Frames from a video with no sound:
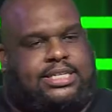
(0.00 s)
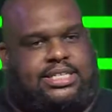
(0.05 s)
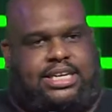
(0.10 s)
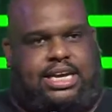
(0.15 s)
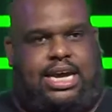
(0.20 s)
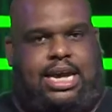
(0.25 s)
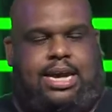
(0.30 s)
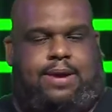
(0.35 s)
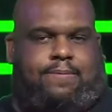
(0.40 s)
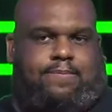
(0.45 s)

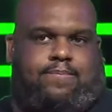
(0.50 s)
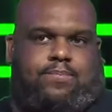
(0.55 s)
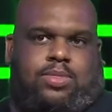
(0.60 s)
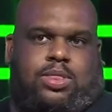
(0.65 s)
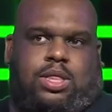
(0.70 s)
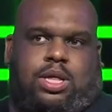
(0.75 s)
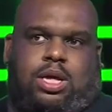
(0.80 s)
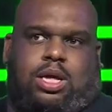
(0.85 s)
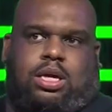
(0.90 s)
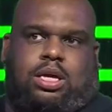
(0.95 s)
See,
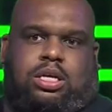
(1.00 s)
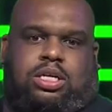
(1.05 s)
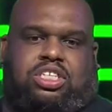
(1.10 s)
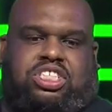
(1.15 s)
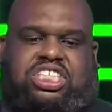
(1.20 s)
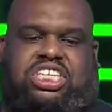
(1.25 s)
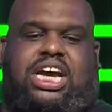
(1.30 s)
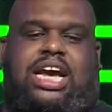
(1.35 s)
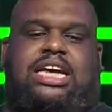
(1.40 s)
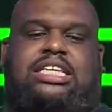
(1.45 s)

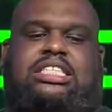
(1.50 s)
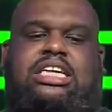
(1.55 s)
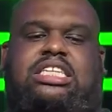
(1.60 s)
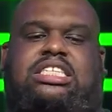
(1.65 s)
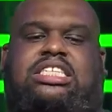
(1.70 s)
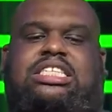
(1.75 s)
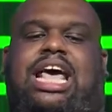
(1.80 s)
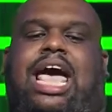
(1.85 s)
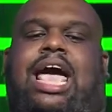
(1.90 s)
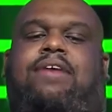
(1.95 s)

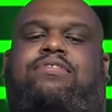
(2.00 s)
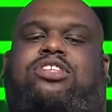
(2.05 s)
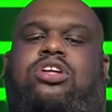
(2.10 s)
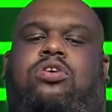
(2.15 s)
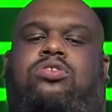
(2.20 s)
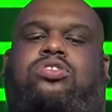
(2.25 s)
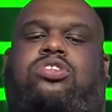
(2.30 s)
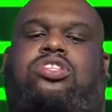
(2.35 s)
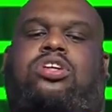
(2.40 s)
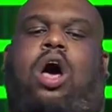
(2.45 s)
Jesus saves
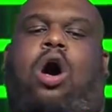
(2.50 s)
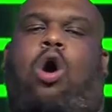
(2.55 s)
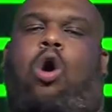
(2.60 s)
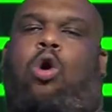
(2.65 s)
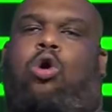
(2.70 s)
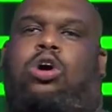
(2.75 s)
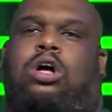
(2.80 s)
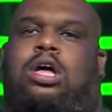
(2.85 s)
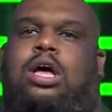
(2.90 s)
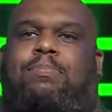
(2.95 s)
your
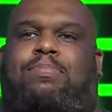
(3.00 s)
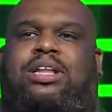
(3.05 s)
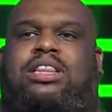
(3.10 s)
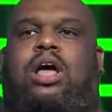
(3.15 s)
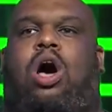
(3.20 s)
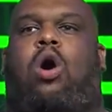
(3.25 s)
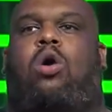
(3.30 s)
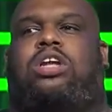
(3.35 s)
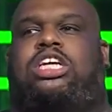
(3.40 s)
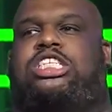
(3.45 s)
soul, but the
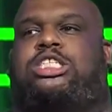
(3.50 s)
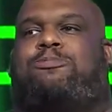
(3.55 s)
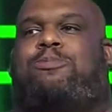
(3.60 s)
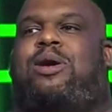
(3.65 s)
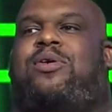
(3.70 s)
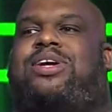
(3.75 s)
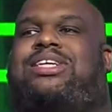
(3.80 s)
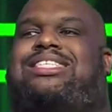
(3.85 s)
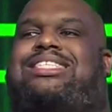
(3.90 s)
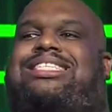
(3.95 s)
Holy
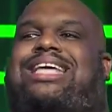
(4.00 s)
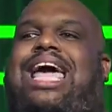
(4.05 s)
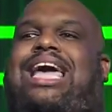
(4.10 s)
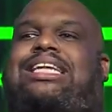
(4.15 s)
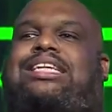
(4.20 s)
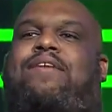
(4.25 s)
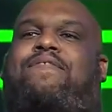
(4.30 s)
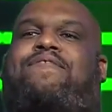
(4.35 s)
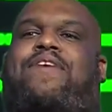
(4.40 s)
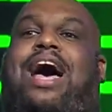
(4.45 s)
Spirit
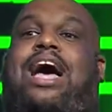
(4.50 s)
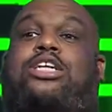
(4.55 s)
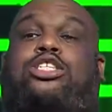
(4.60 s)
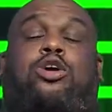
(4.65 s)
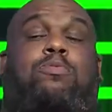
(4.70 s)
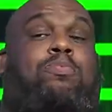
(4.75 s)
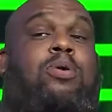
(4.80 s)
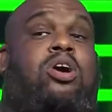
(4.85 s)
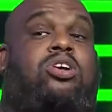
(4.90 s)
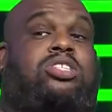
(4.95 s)
sanctifies
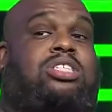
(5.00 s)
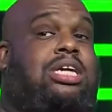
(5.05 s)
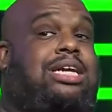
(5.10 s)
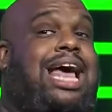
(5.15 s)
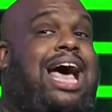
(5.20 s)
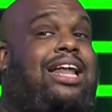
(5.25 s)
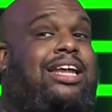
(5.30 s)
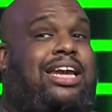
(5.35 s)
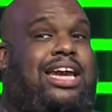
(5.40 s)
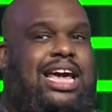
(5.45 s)
your
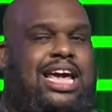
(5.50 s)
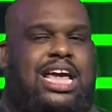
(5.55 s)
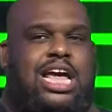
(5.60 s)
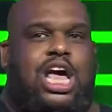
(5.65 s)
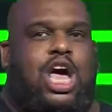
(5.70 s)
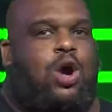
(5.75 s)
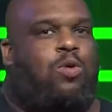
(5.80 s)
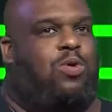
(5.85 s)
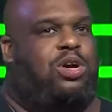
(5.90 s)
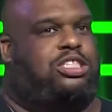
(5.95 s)
personality,
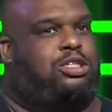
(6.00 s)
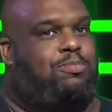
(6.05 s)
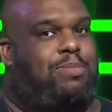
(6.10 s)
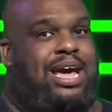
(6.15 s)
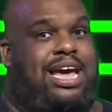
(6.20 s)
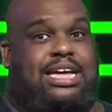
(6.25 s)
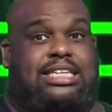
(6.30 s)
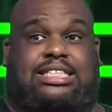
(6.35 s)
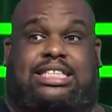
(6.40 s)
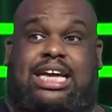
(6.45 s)
which
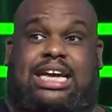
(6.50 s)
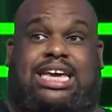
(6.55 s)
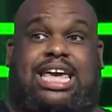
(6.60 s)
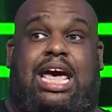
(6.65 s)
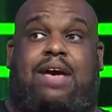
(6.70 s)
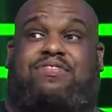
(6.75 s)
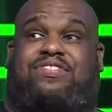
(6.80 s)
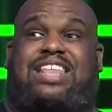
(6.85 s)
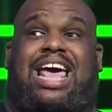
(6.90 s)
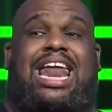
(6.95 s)
means the
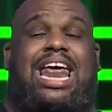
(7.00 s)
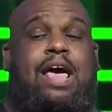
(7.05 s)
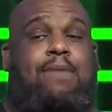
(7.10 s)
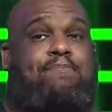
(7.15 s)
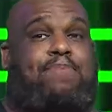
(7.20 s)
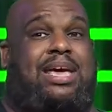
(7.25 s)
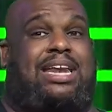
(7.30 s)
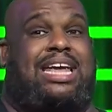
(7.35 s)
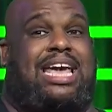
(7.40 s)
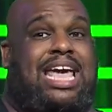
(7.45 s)
gifts that have
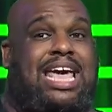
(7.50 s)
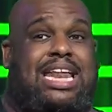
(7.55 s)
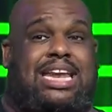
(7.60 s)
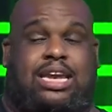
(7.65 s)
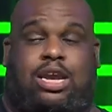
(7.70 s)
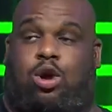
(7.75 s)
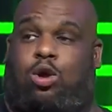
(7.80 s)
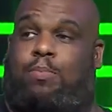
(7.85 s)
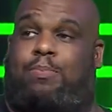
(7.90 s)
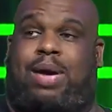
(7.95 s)
been
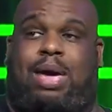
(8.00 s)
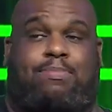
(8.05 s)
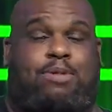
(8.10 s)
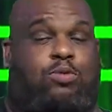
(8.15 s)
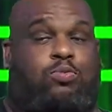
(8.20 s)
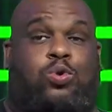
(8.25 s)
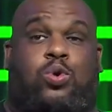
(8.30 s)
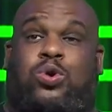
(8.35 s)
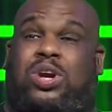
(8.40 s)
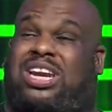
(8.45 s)
hidden or maybe
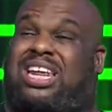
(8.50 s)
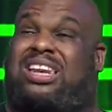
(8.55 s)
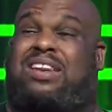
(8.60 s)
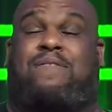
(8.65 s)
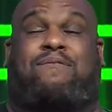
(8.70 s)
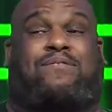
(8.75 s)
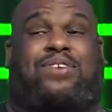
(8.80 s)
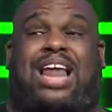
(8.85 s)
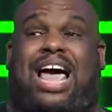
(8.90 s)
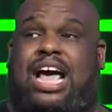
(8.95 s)
rooted in the
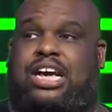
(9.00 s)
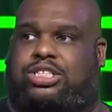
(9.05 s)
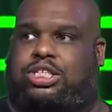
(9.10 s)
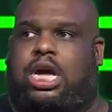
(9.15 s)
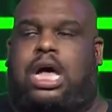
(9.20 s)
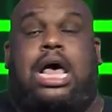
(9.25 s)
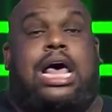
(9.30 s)
flesh,